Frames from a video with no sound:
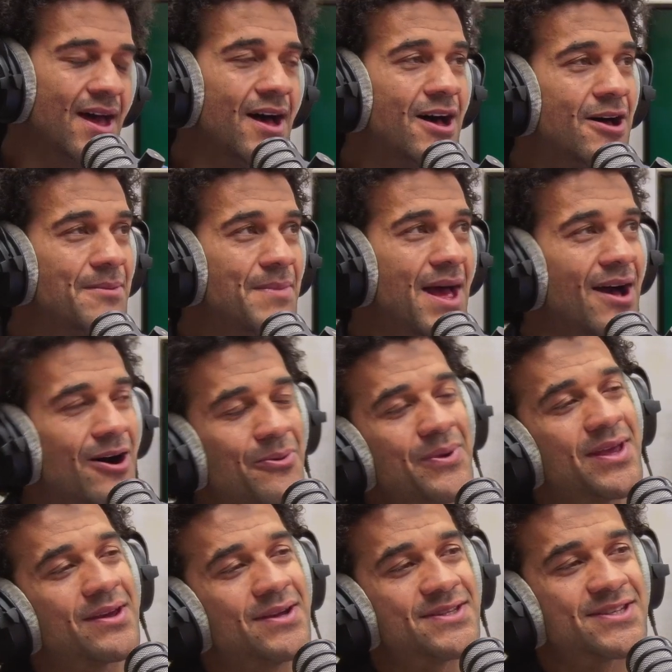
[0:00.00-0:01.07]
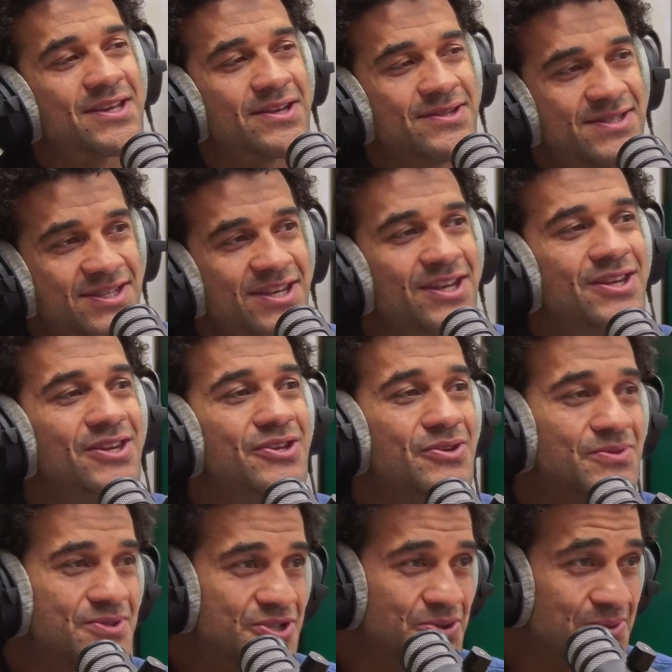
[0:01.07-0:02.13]
How are we going to
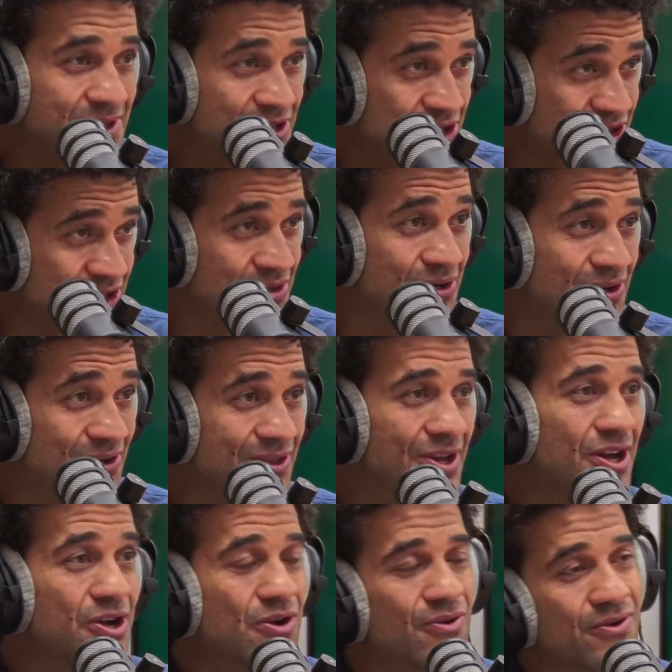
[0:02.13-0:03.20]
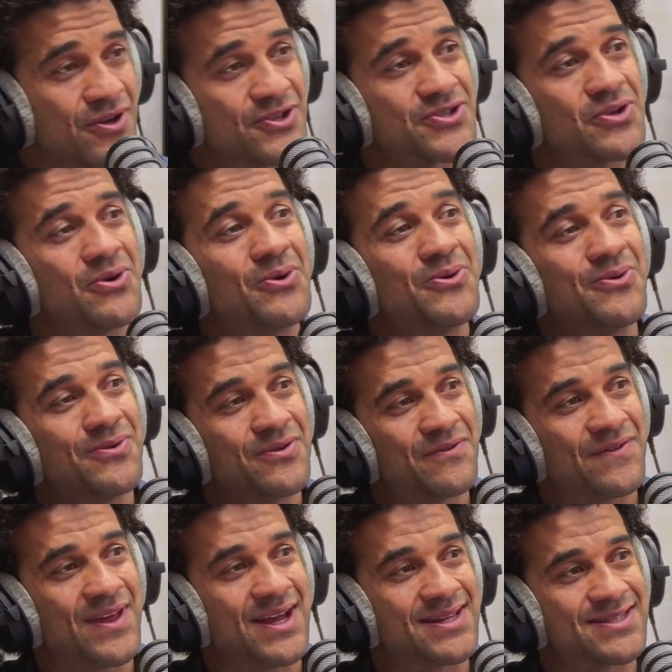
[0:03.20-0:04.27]
continue to ensure that across all
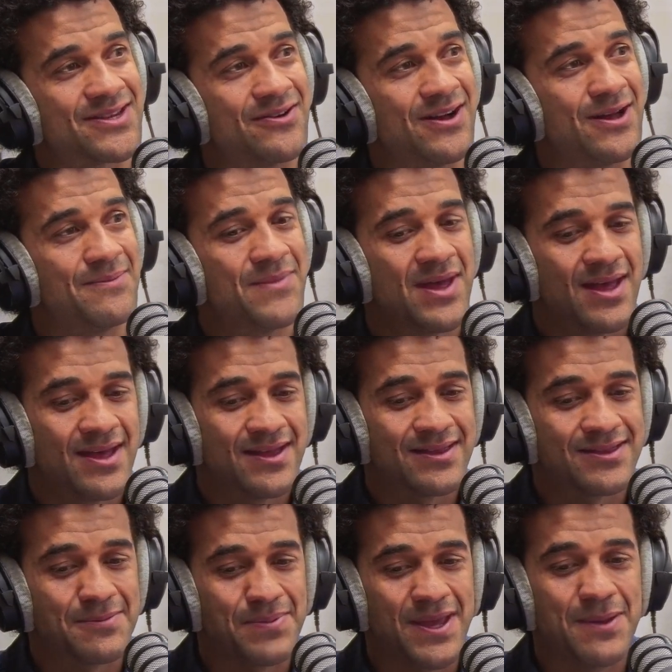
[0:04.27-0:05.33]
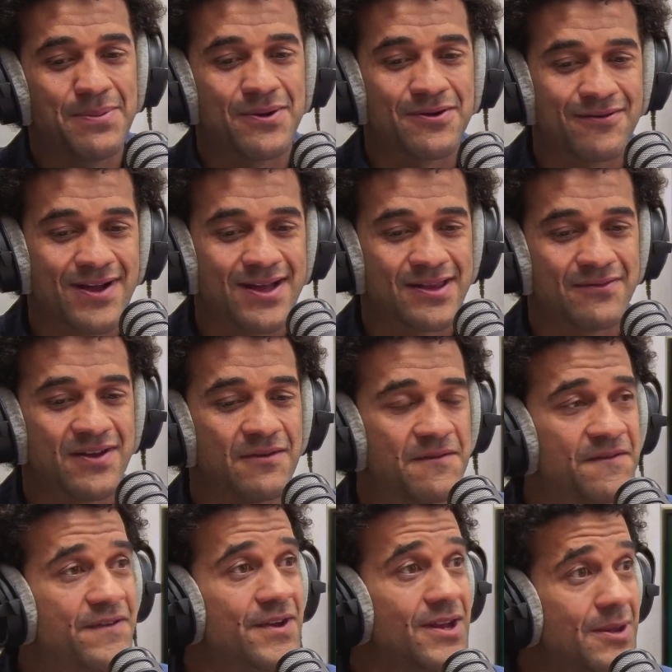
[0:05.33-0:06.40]
of that time, the people around of it
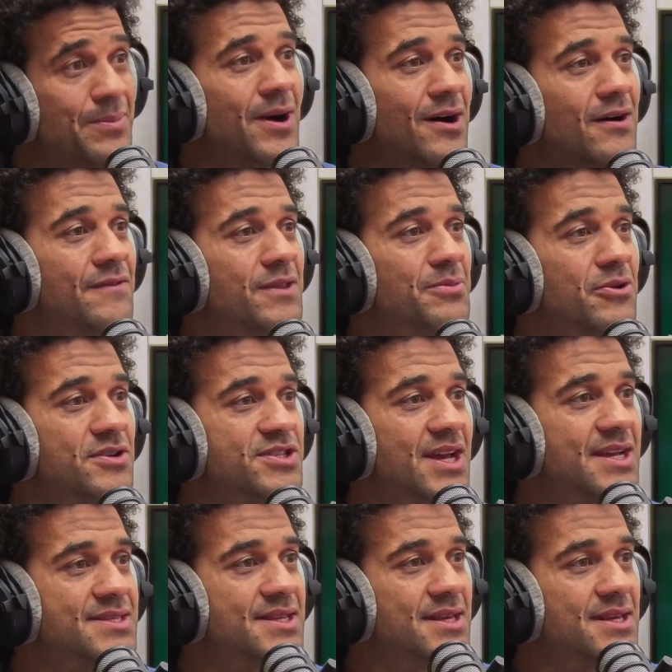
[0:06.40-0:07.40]
feel a part of the project?